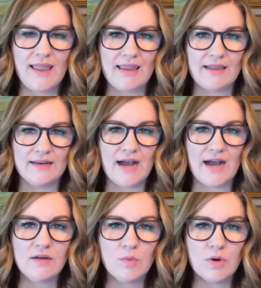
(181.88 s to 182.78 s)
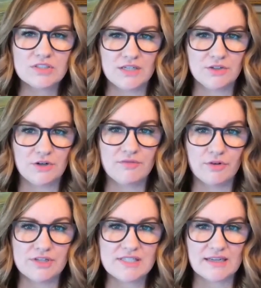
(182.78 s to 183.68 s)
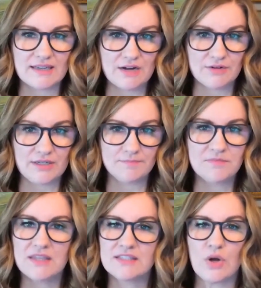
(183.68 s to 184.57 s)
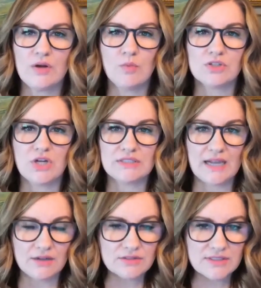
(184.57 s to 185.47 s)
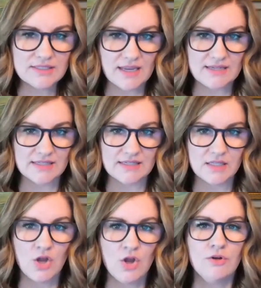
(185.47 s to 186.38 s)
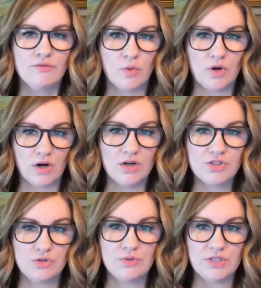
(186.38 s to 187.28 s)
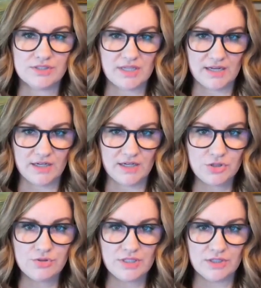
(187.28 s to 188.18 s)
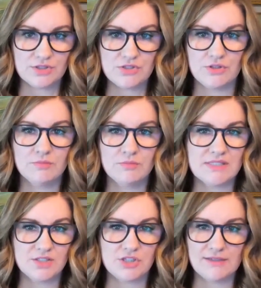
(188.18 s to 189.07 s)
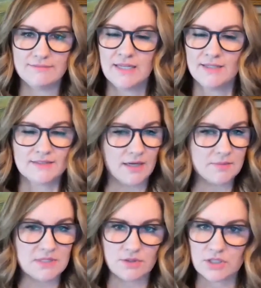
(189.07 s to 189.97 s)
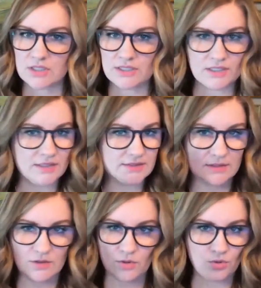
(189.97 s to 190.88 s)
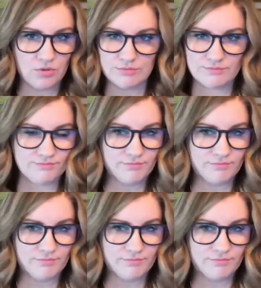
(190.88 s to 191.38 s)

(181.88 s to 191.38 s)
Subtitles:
And I worked under a forensic accountant. And so I worked on countless cases for 2 years. I had a 2-year student position, top secret clearance, the whole